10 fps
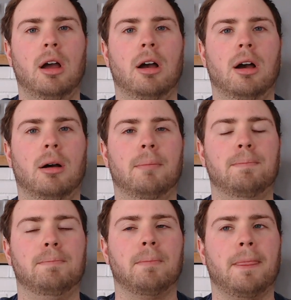
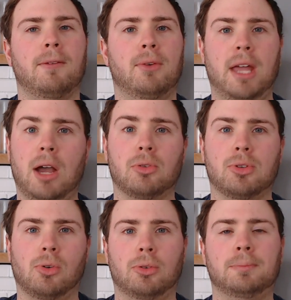for the
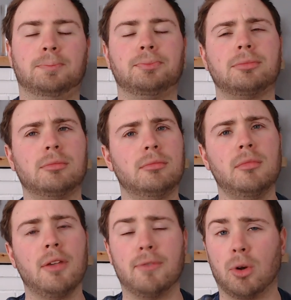household.
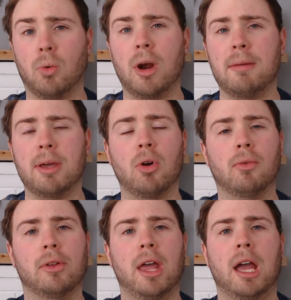If you're quite a bit
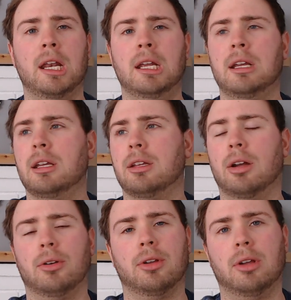over that,
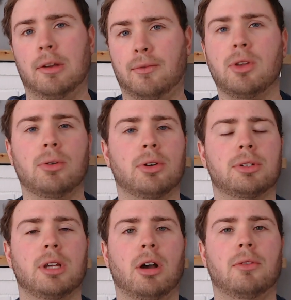if you
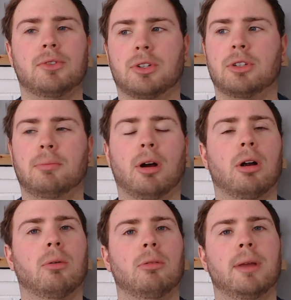yourself, just the
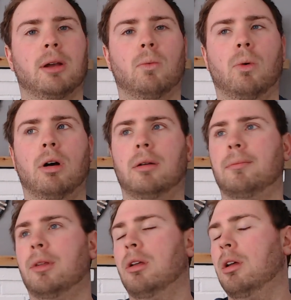borrower, make
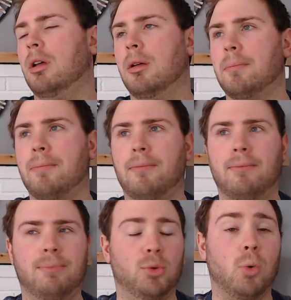
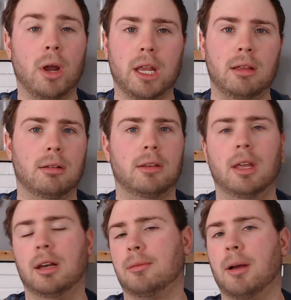120, and
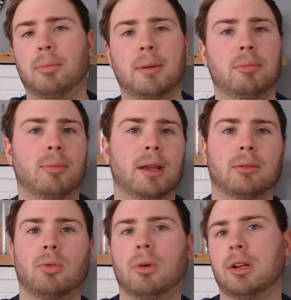then a couple people
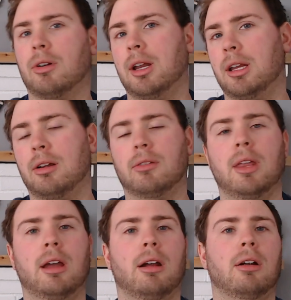make 20 grand here and
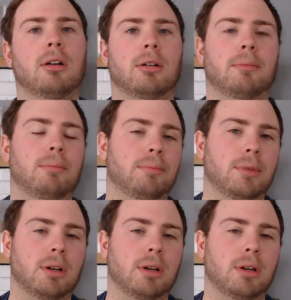there, or